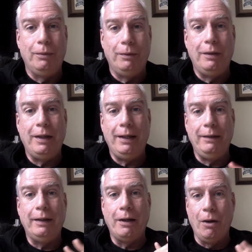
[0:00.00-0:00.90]
They,
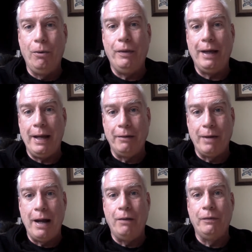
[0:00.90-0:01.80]
they go, they hang
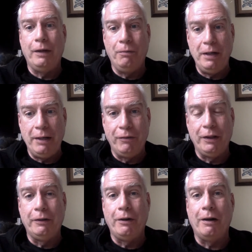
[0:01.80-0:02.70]
around, they read
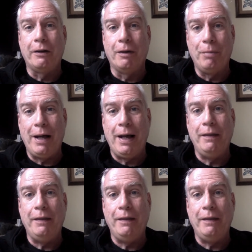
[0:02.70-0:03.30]
everything they're not going to buy,